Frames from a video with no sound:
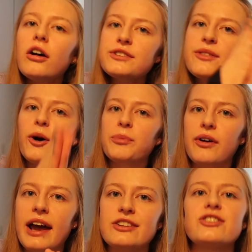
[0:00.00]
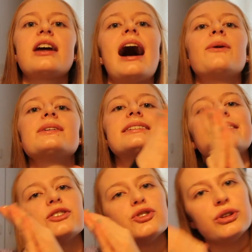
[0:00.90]
After the operation, I was
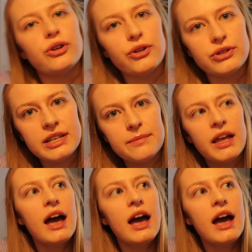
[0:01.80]
sent to an OT.